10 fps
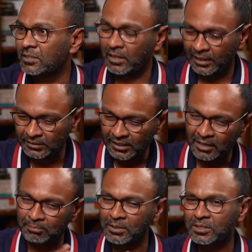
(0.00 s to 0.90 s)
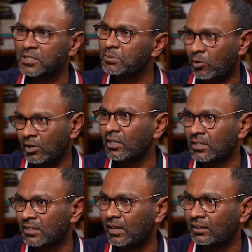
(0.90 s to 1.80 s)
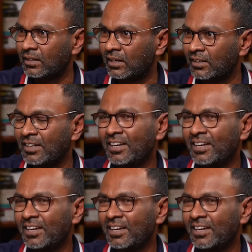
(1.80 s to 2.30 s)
The entire business model is like that.